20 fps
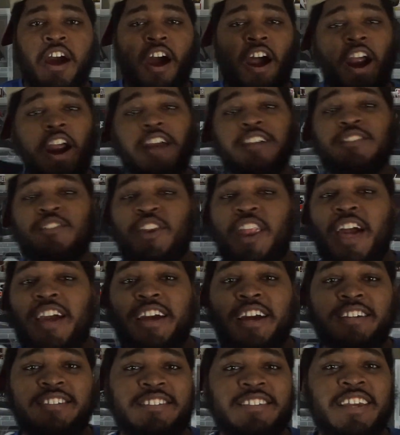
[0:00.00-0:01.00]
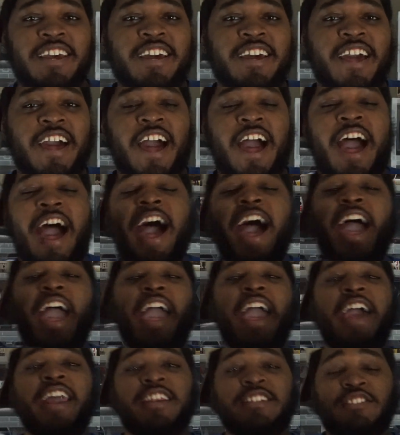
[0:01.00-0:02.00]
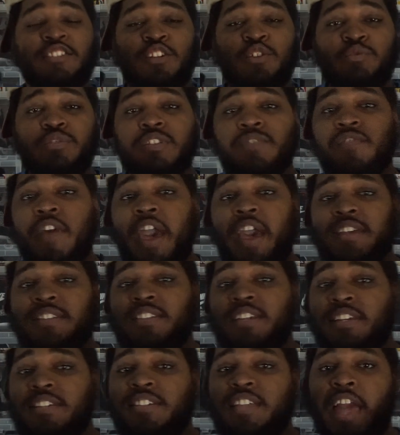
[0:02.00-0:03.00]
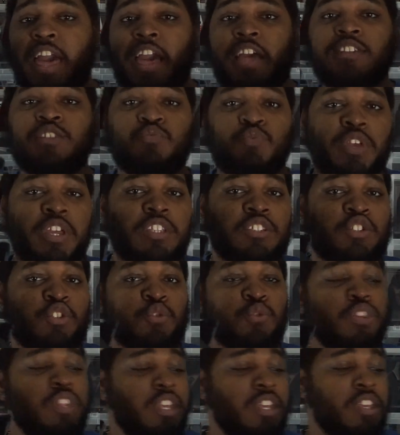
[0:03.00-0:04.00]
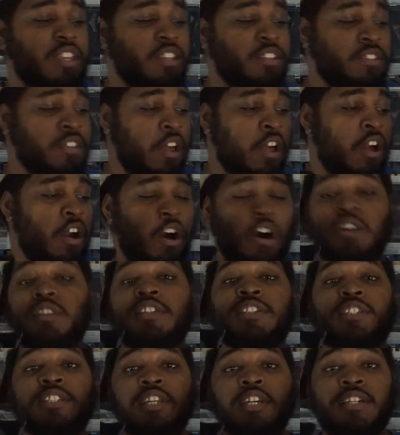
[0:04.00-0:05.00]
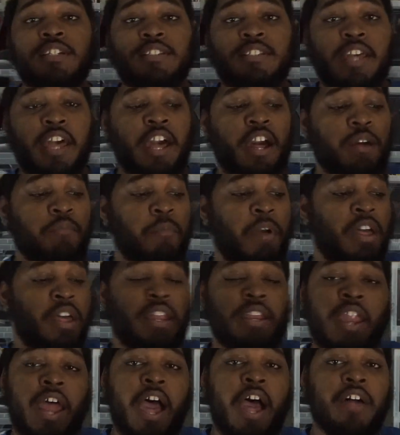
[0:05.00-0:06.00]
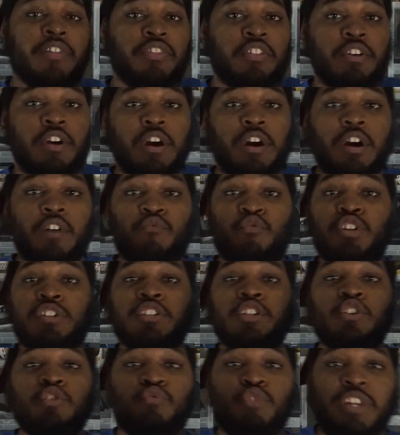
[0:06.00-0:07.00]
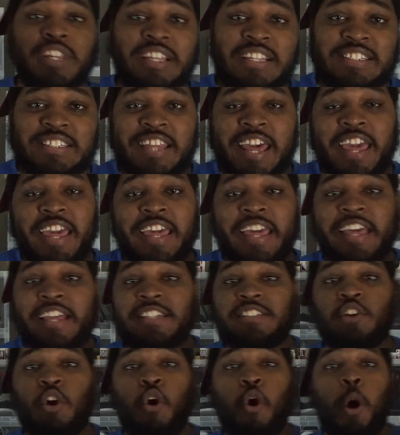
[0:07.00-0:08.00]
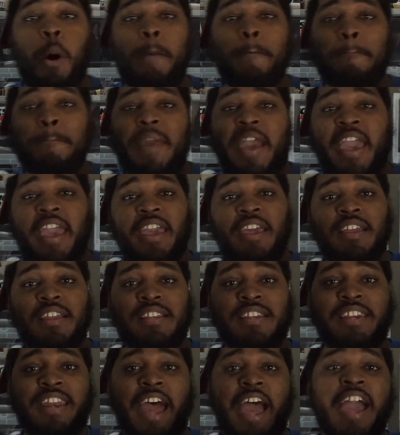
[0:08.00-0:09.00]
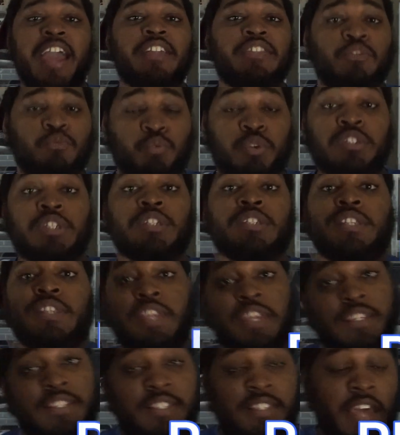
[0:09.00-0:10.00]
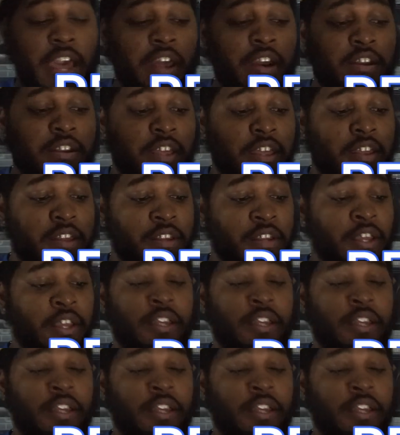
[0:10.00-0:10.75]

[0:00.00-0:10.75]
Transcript: All right. So like I said, I had exclusive access last week to these on the sneakers app. Now, the uh, original release date is on May 9th, which is this Saturday,